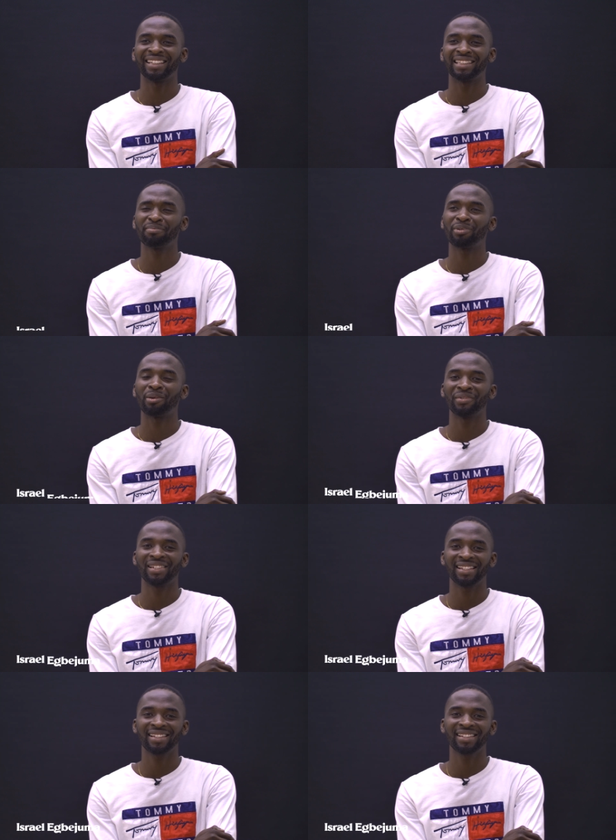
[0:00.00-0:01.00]
kid. I think primary
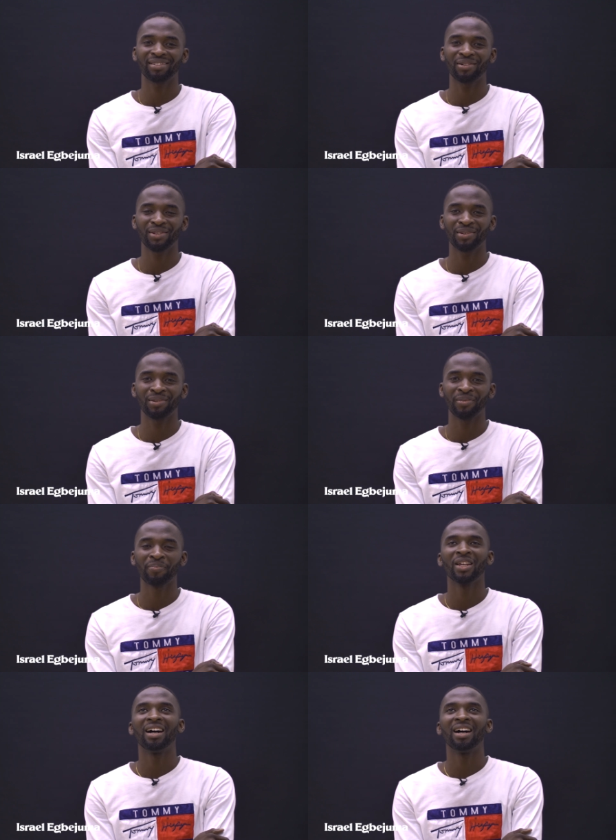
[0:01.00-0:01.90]
six or so.